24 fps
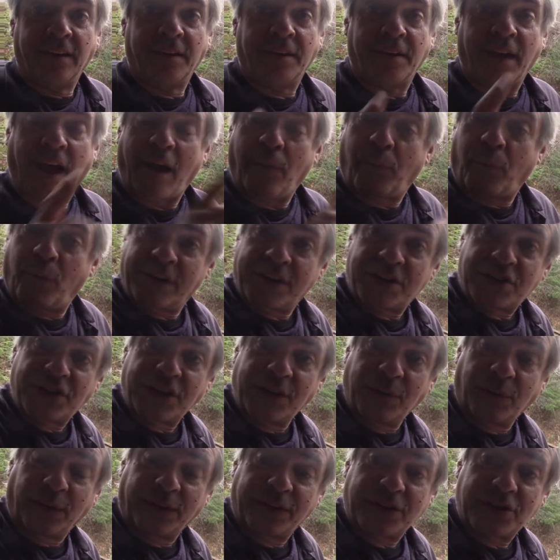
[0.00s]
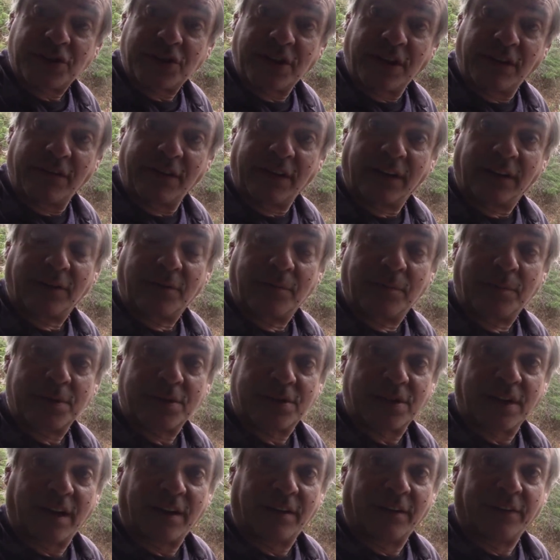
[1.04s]
I want to see what the serial numbers
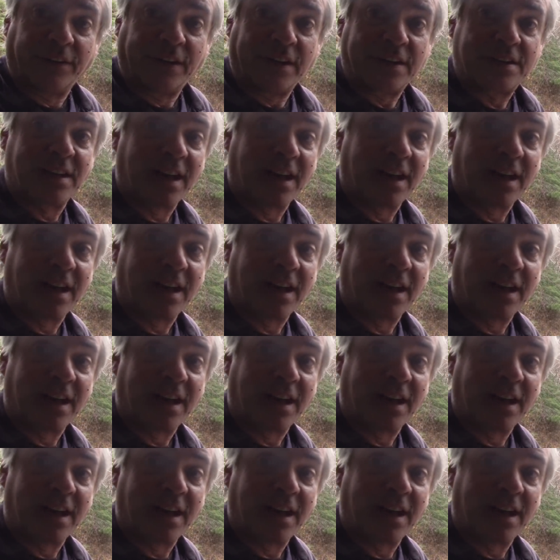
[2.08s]
are on this.